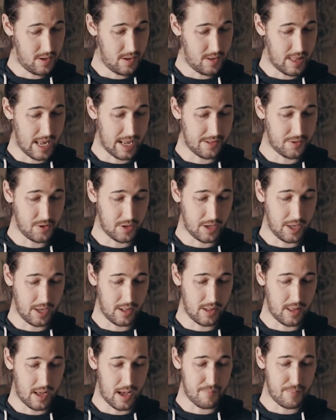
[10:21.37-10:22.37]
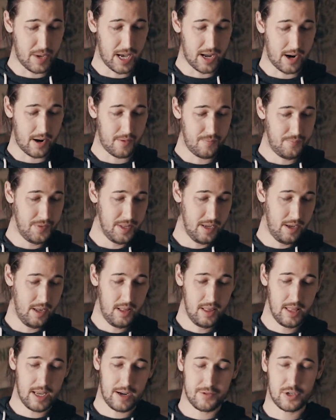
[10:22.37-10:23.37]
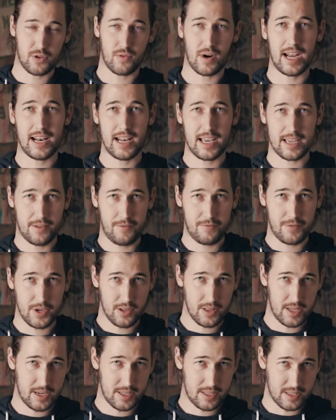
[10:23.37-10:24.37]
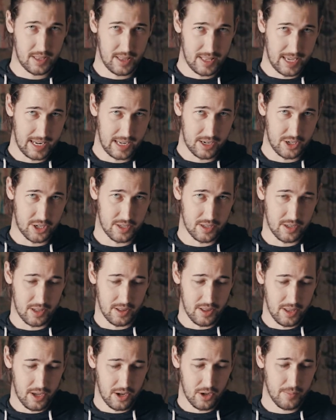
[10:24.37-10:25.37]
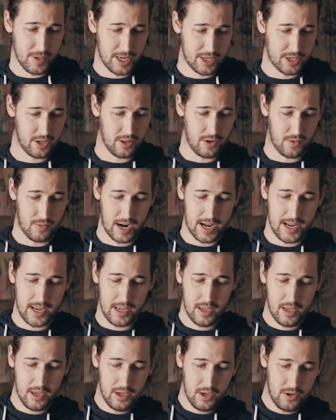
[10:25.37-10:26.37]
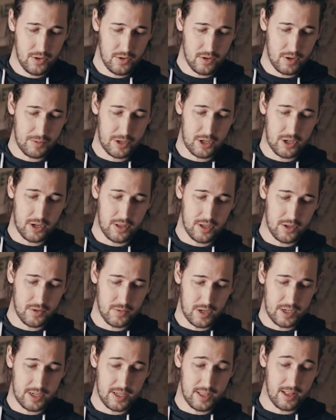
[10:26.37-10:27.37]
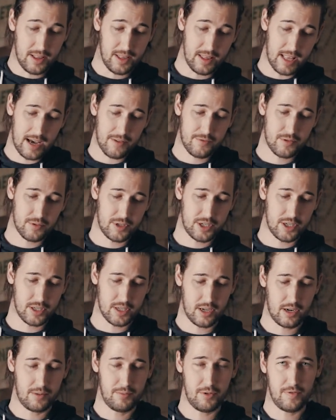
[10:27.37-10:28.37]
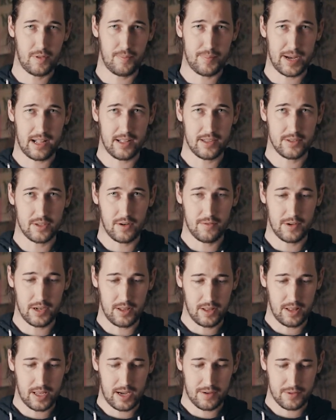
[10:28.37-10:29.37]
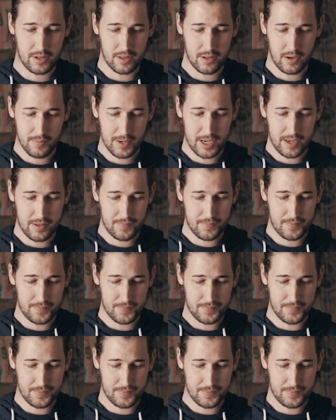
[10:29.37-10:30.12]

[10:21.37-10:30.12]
And that's looking a lot better. Left to right, I can feel that it's leaning just a little bit to the right. So I'm gonna turn this one to the left, which is gonna move the balance over to the left a little bit.